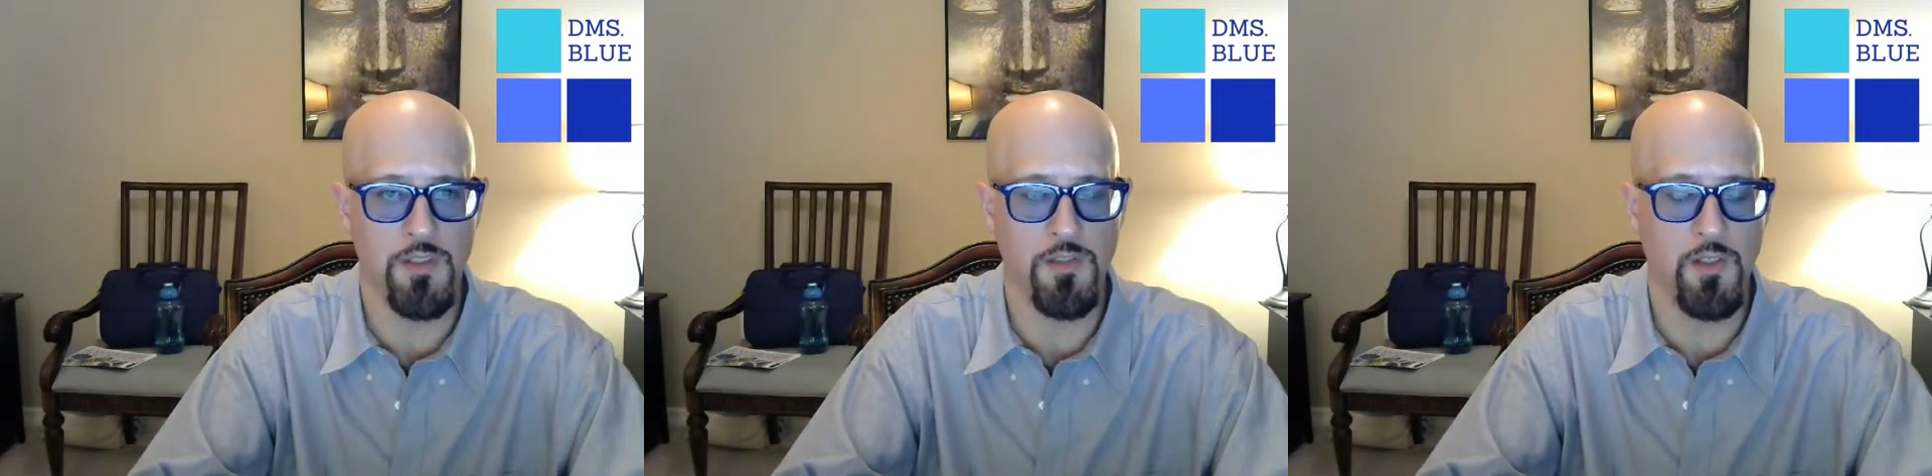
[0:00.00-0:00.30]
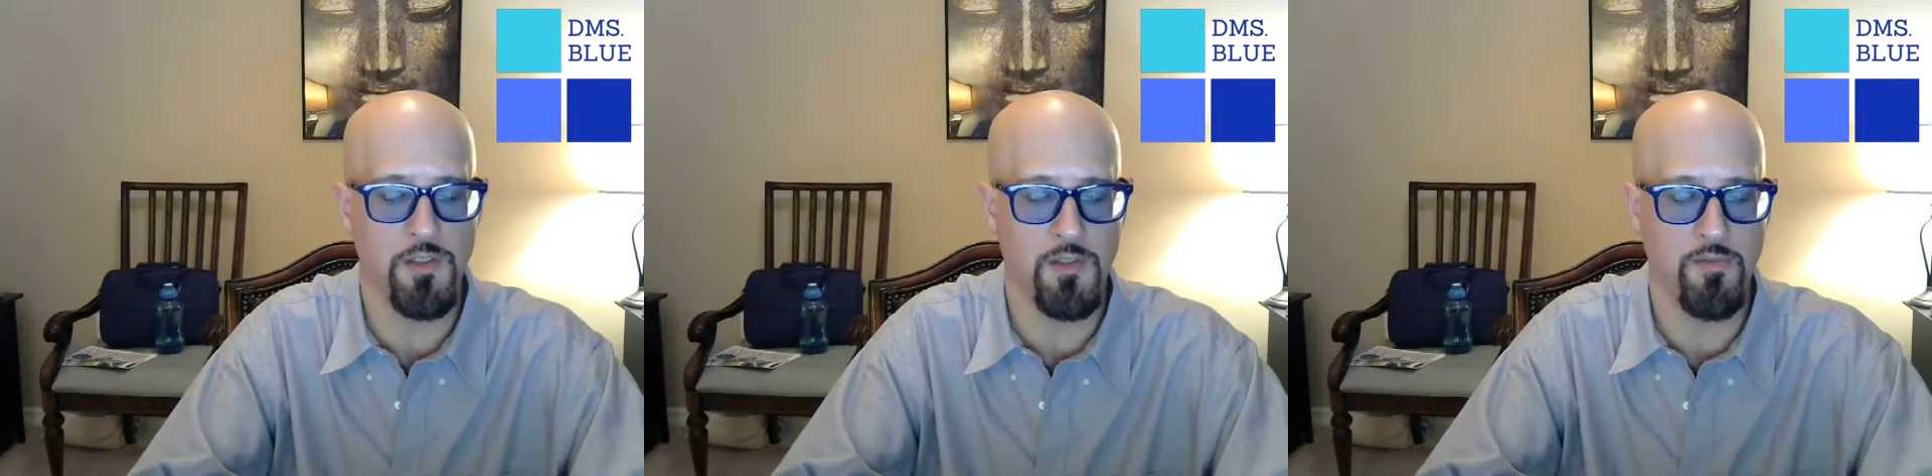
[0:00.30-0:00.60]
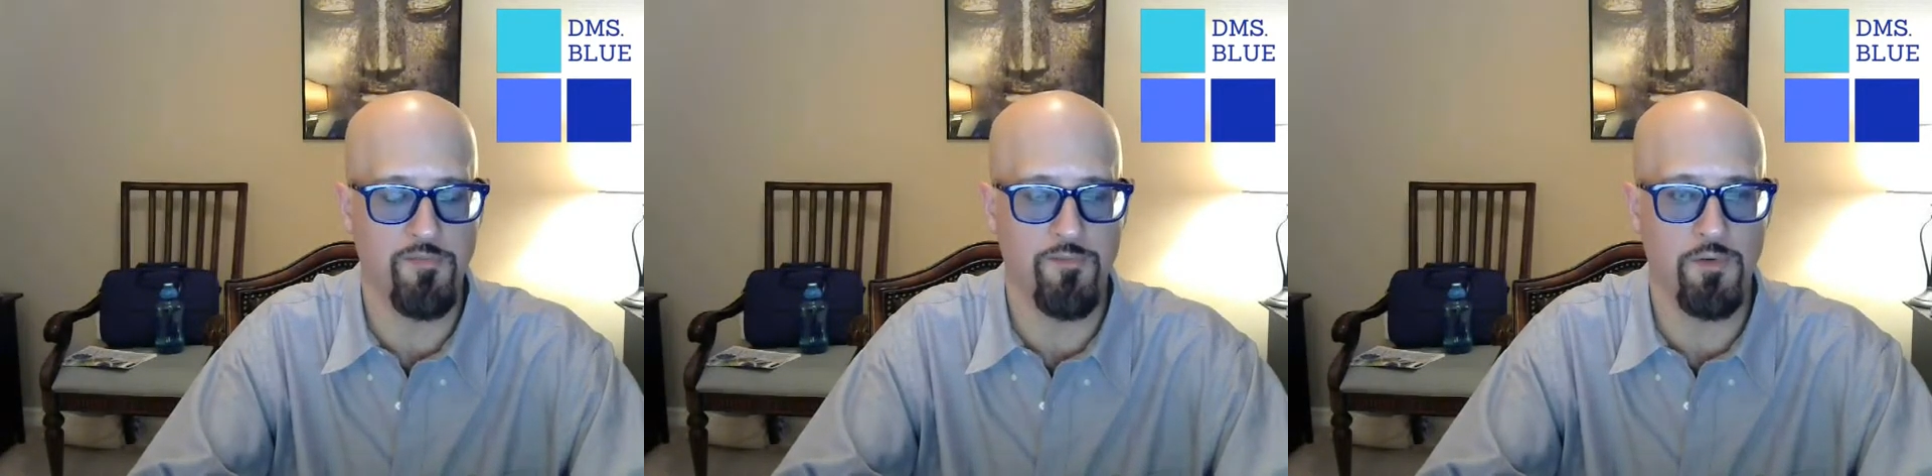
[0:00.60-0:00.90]
either as a
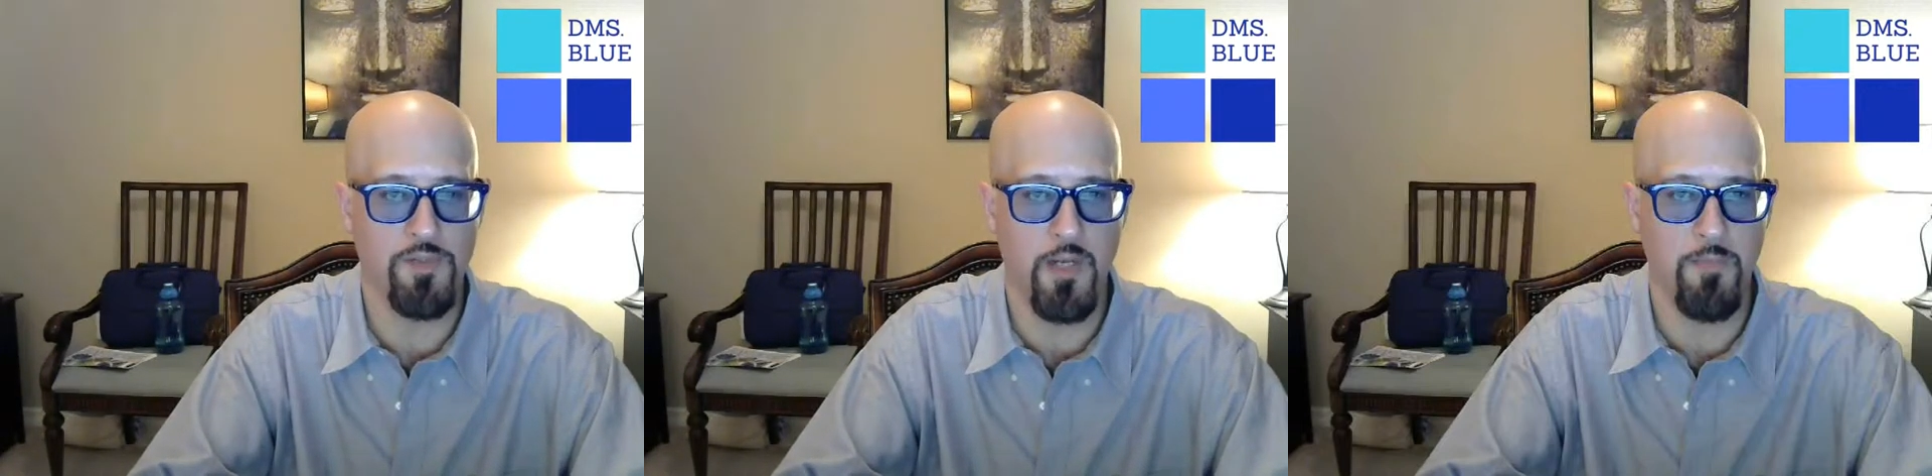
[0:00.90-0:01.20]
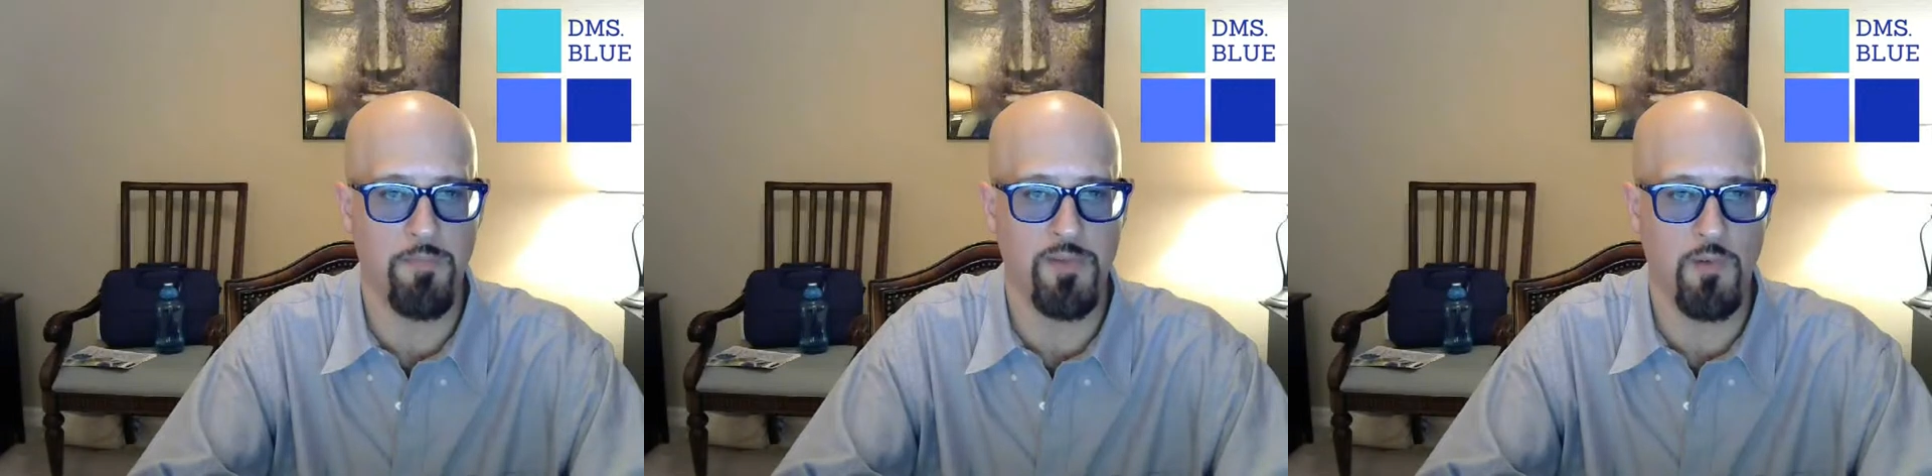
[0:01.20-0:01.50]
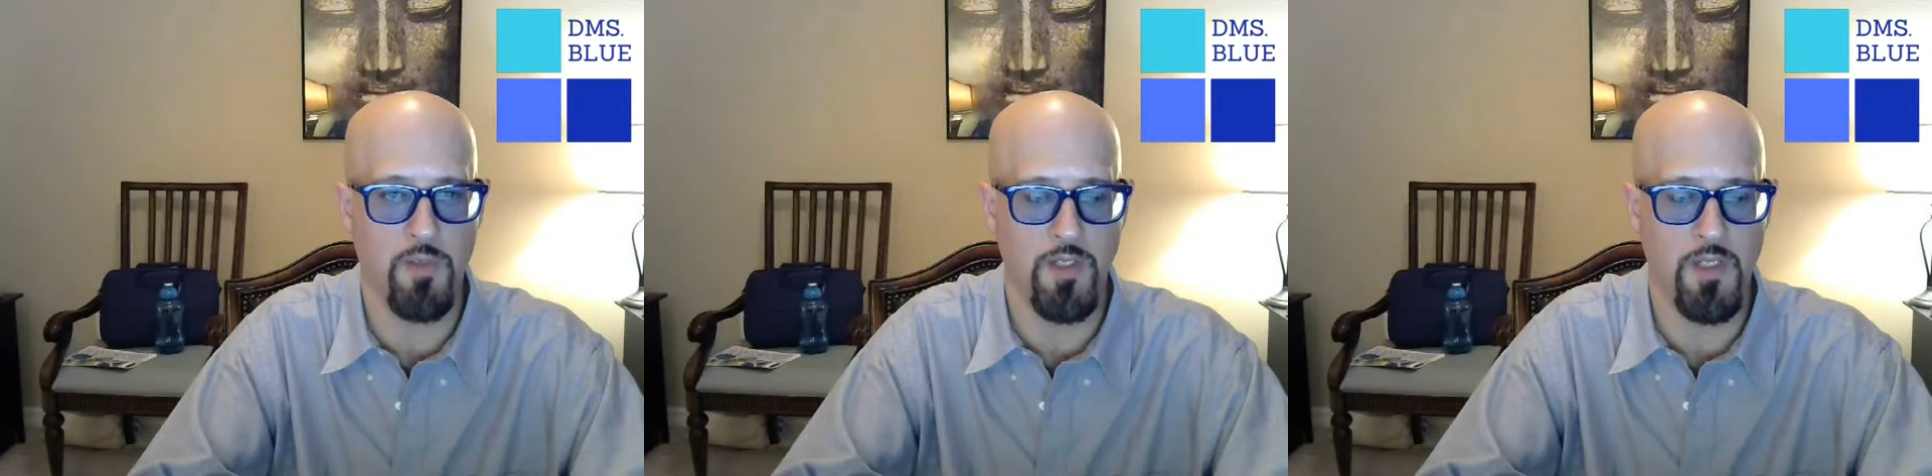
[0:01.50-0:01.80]
full-time
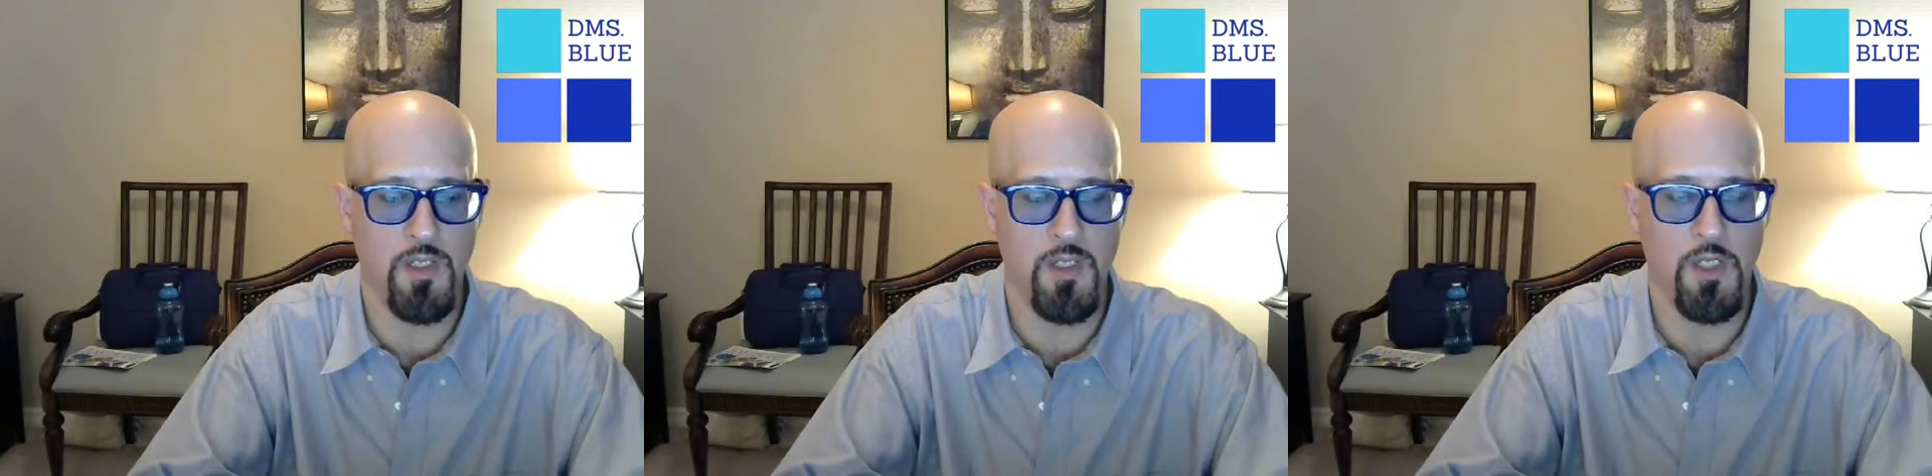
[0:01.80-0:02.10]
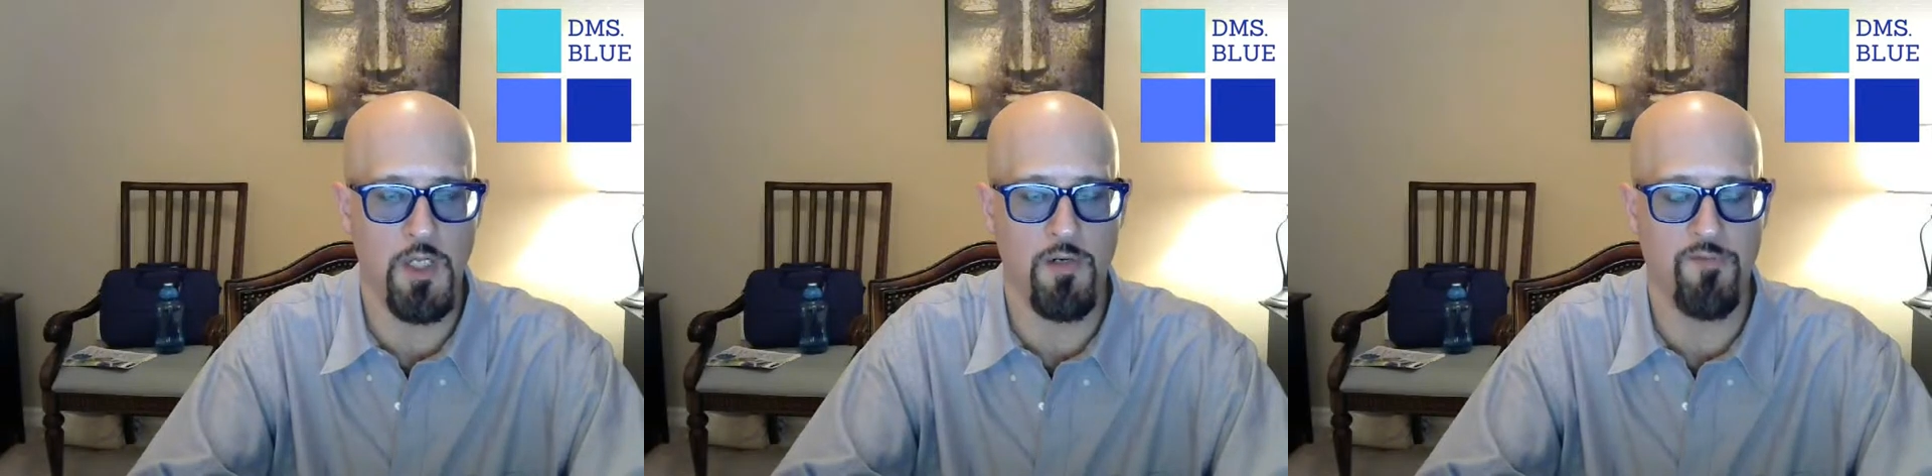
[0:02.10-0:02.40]
employee